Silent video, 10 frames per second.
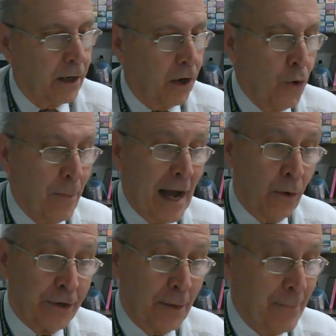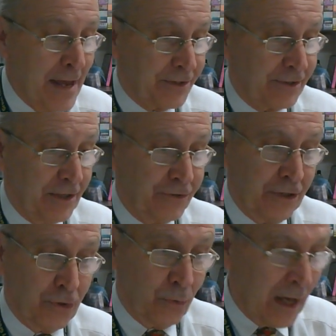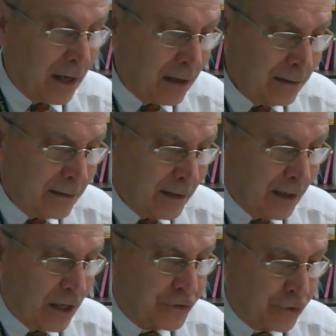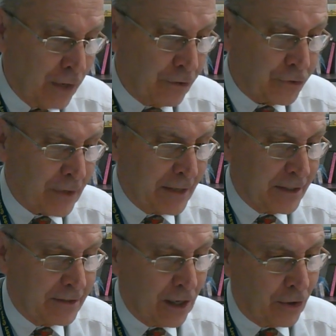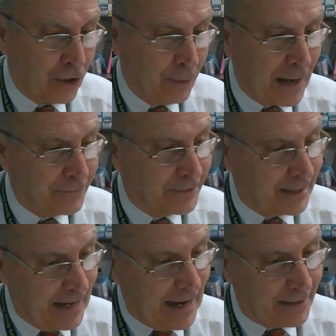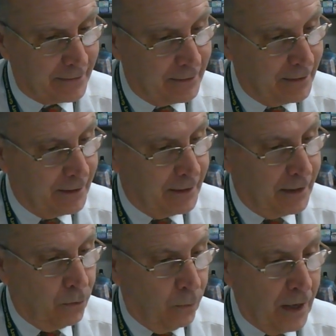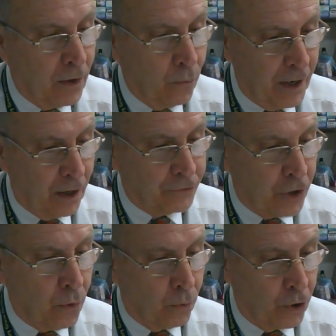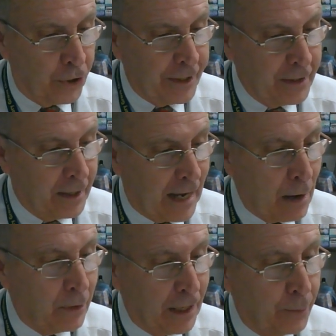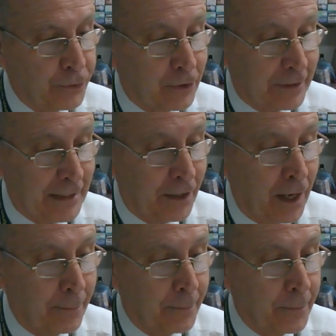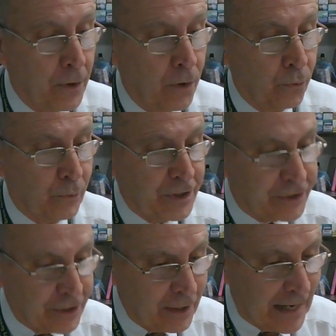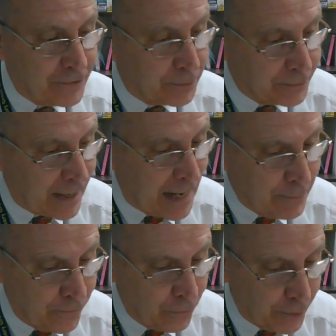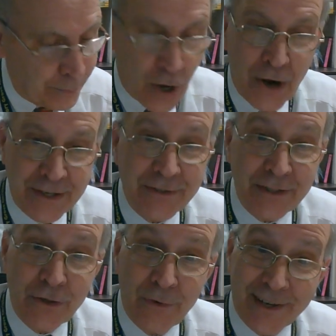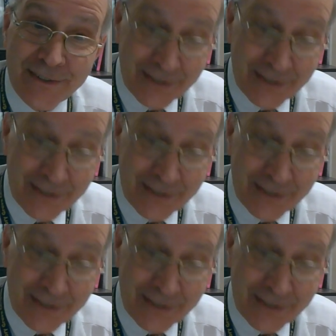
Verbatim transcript: Oh my, what a mess, says Cinderella. A servant tried to tell her about the cat, well, well, don't worry. I will help you clean up. We still have some time before the party, Cinderella